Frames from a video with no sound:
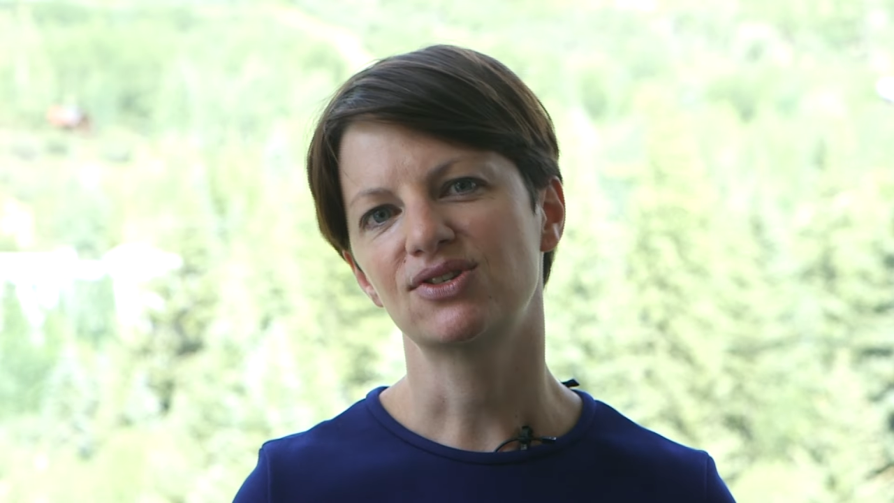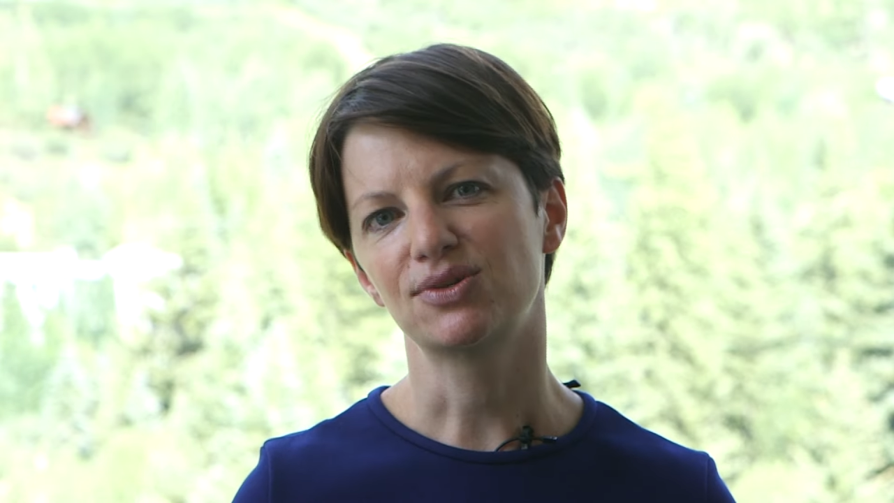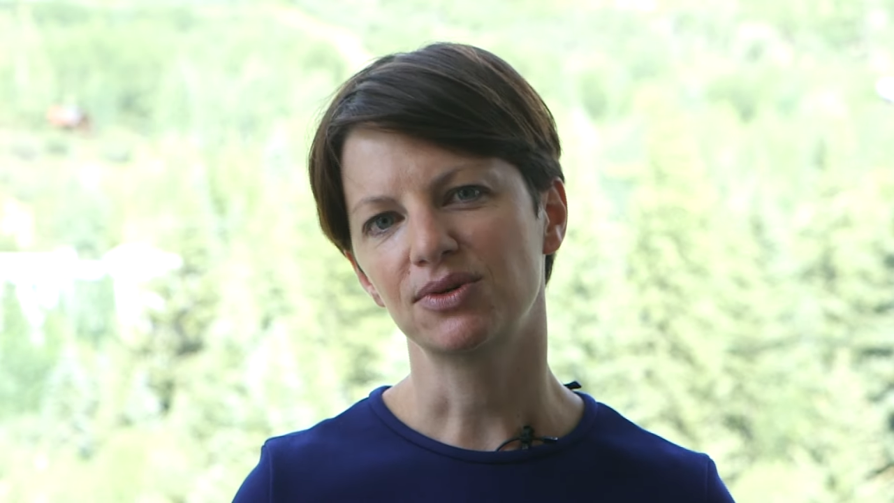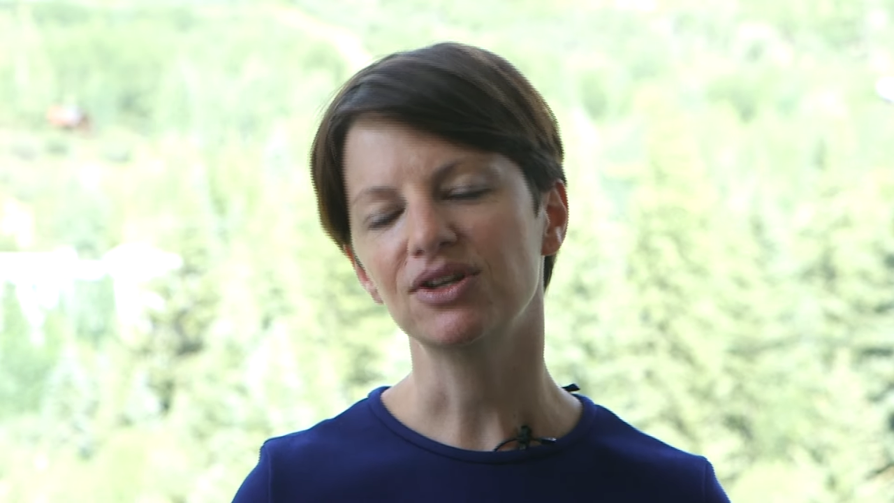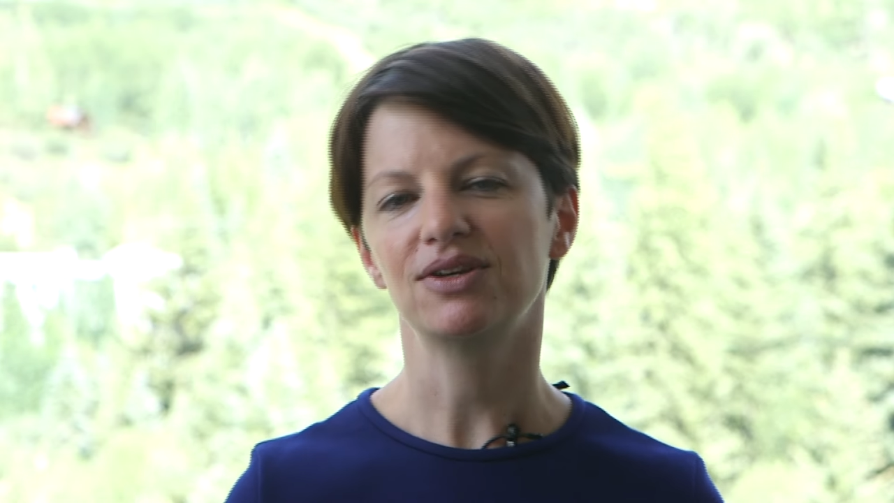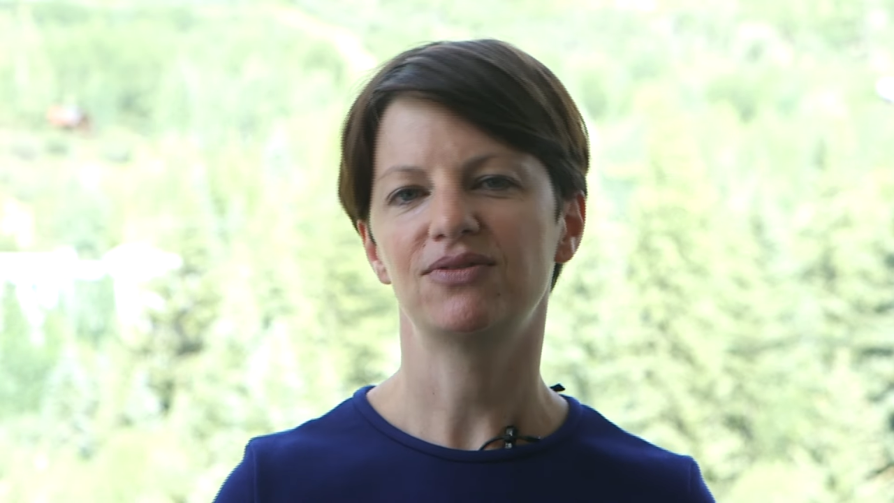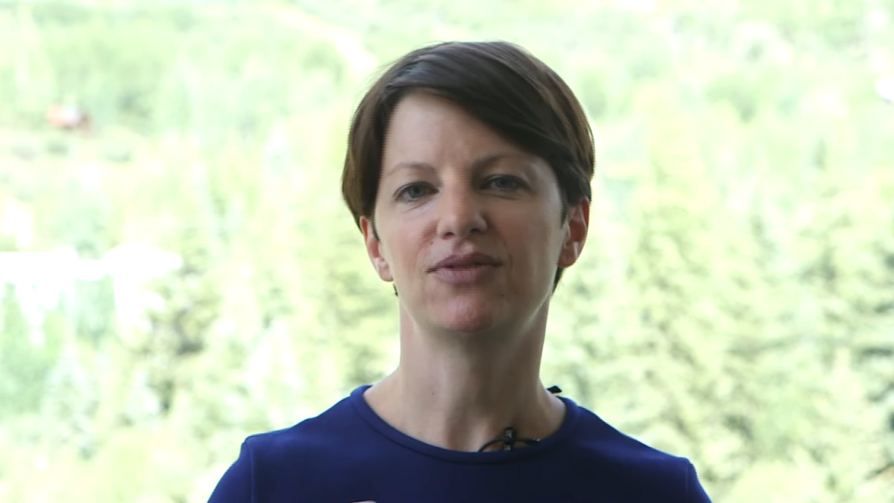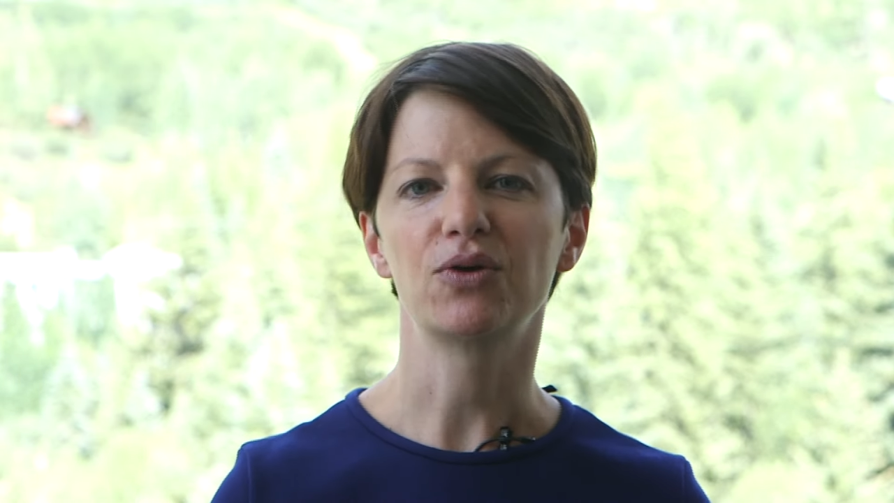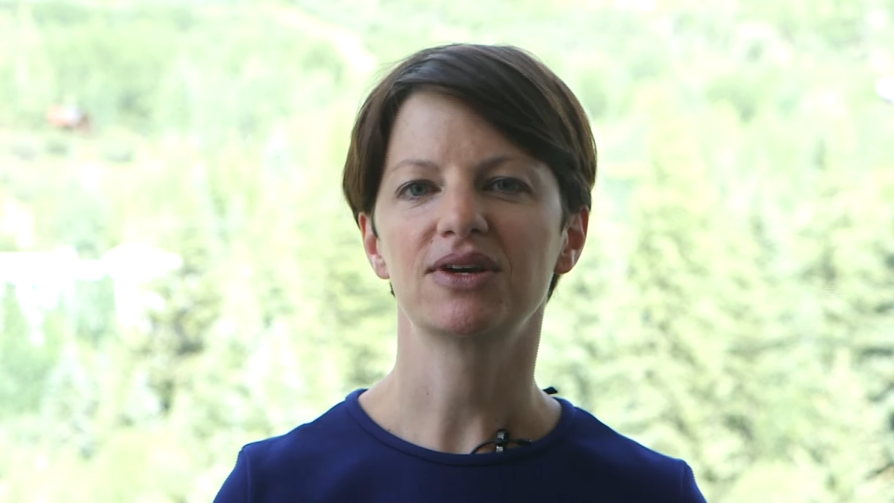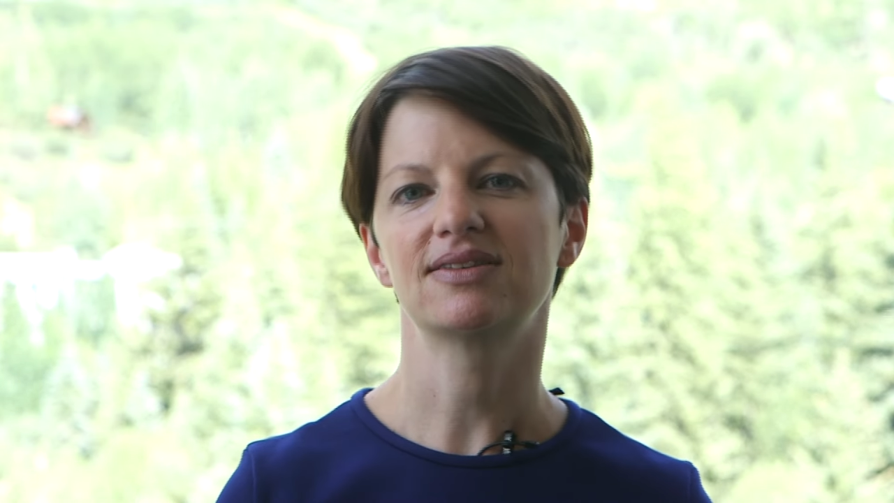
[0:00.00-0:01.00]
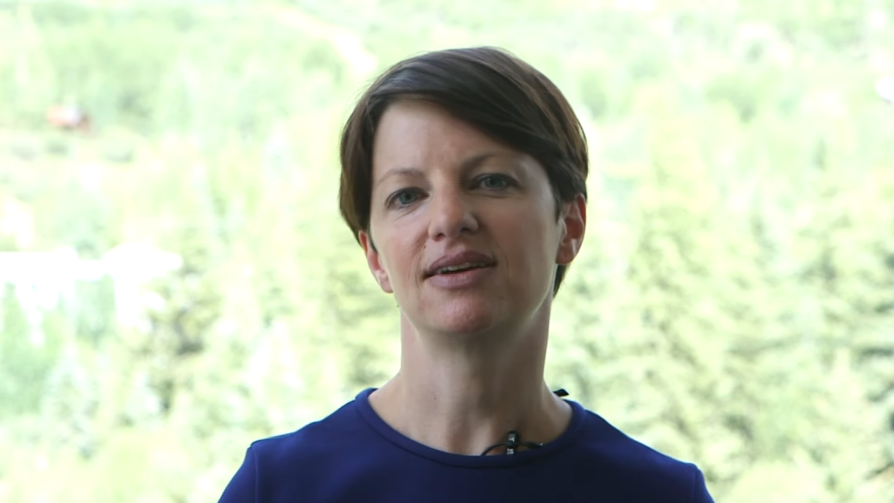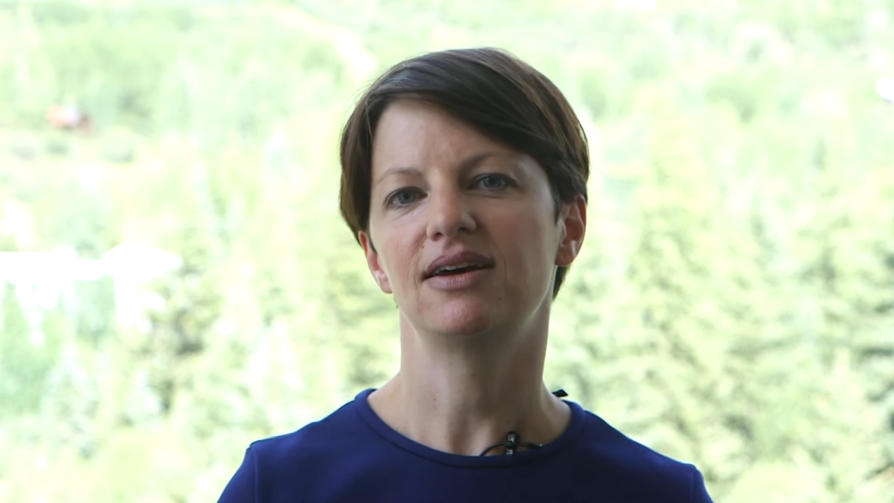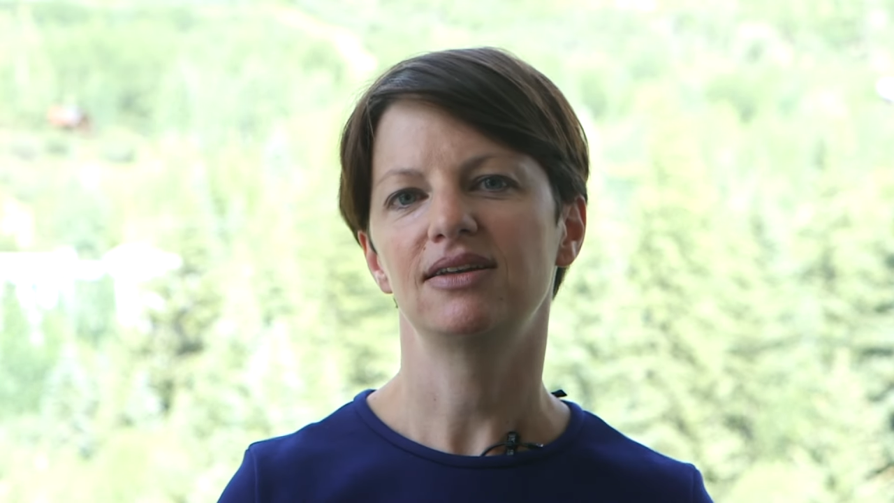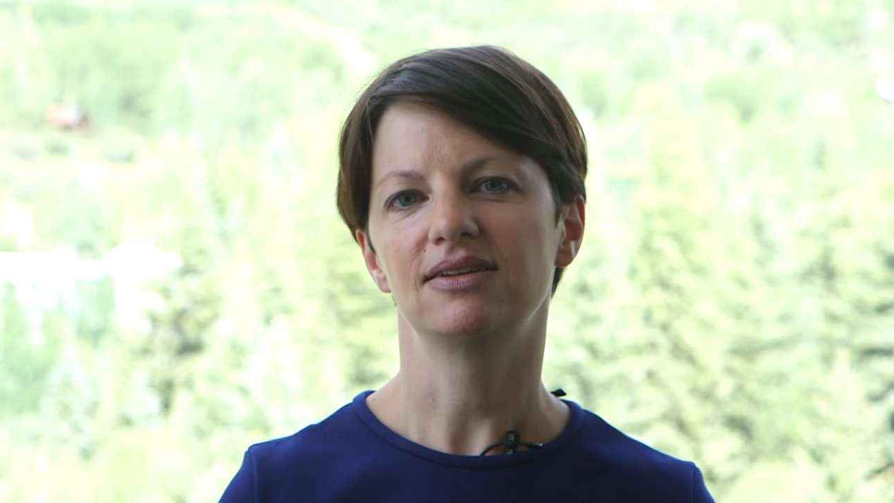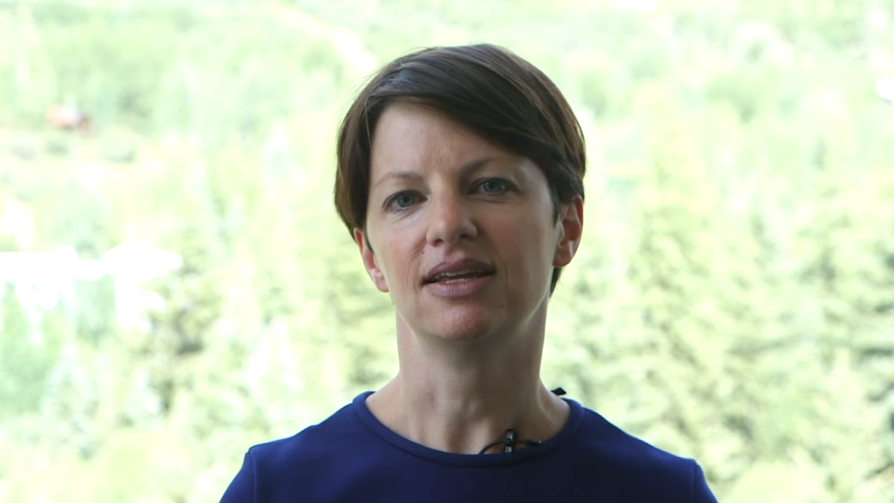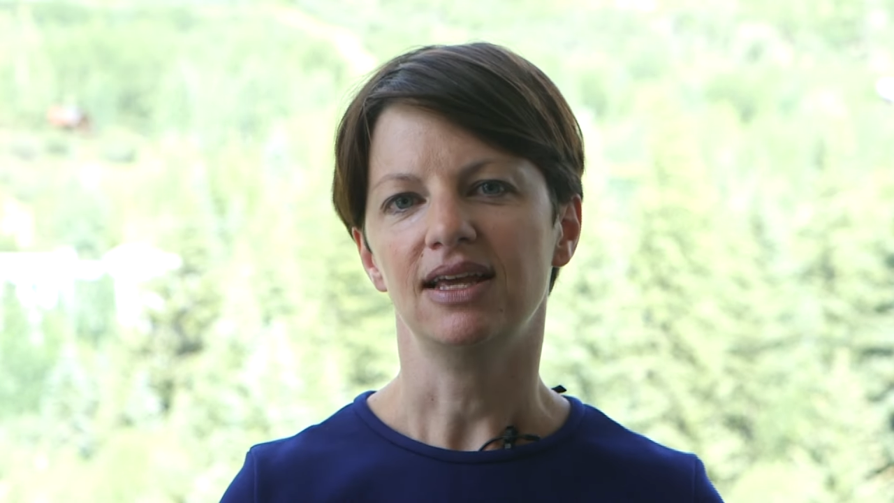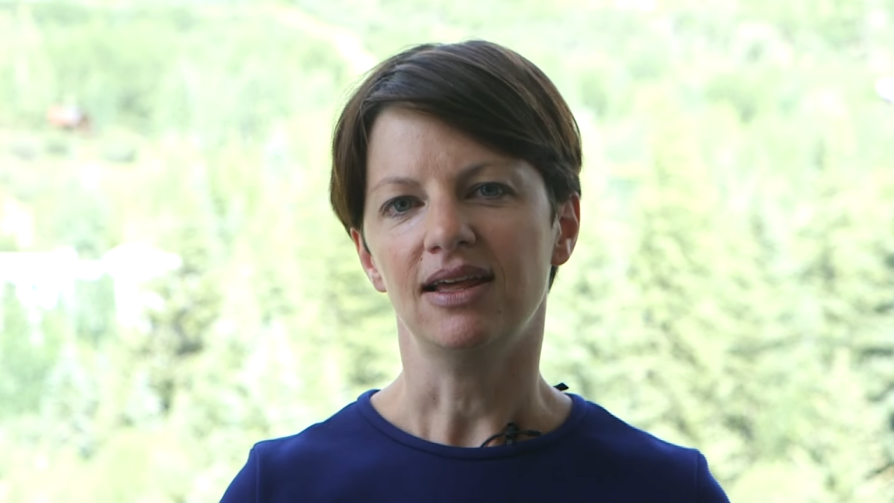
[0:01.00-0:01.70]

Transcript: was to really focus on